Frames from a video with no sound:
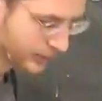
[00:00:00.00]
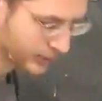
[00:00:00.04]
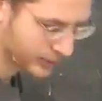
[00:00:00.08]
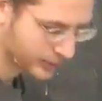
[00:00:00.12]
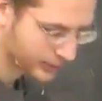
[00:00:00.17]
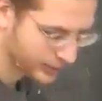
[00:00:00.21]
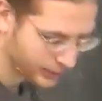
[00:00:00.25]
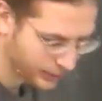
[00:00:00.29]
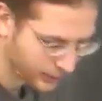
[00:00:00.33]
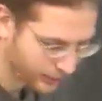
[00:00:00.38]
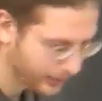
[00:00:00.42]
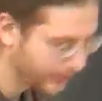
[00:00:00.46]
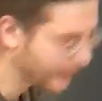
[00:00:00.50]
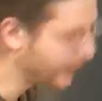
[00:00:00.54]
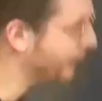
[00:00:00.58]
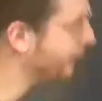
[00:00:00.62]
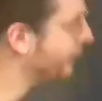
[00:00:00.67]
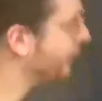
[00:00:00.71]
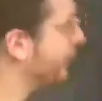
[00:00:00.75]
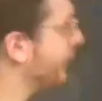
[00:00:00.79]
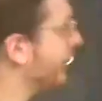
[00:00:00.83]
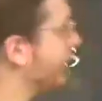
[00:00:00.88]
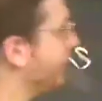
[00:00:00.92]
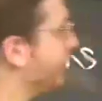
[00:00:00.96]
zero
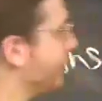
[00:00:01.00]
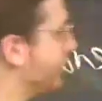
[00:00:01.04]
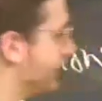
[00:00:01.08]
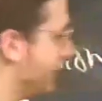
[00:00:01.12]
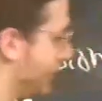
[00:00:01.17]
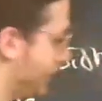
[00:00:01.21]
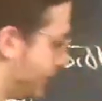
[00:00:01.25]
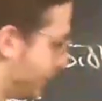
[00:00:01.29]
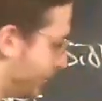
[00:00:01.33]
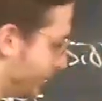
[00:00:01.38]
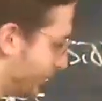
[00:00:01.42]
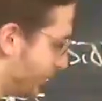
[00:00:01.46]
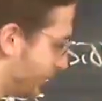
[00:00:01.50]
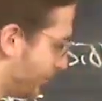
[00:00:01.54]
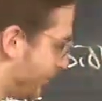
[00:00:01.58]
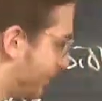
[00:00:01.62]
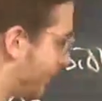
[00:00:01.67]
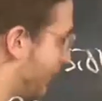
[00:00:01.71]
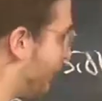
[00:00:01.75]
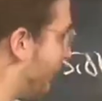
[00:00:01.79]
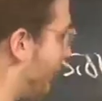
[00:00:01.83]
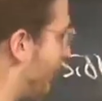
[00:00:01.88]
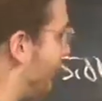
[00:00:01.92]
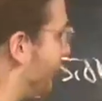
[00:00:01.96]
minutes, let me tell you a little
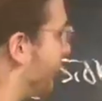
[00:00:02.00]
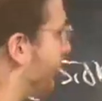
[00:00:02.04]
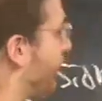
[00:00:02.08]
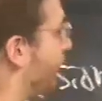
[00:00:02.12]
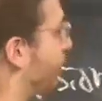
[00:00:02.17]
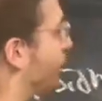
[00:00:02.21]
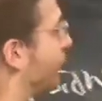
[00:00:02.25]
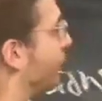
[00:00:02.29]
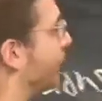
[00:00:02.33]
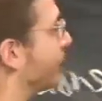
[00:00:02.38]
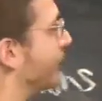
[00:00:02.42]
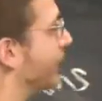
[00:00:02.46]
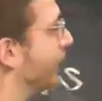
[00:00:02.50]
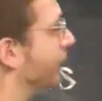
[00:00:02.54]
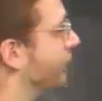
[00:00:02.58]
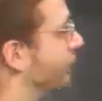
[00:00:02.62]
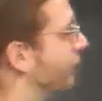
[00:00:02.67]
bit about functional data